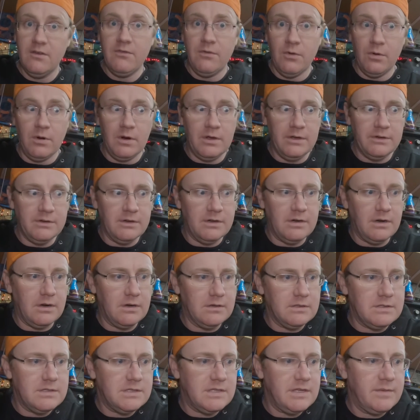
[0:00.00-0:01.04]
400
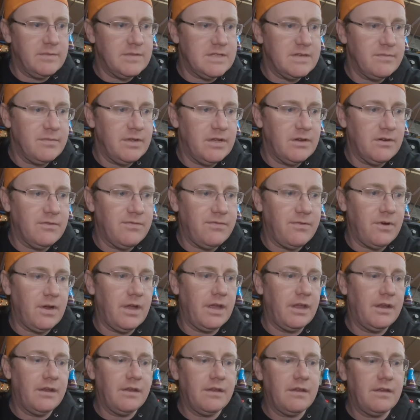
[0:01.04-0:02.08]
hertz seems to be your
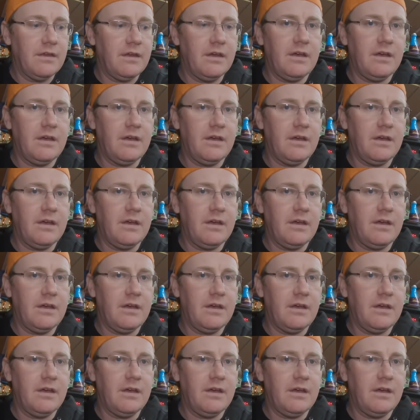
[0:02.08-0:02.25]
friend.